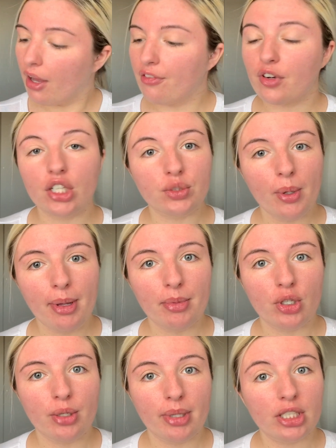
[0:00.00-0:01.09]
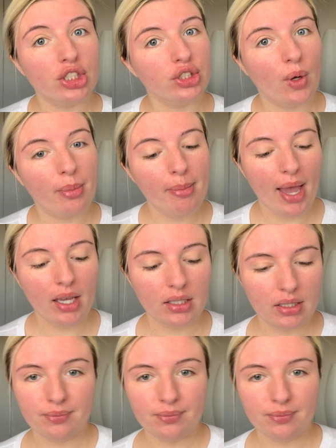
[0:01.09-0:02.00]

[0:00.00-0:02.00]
Forgot to put my beauty blender, so I'll be back.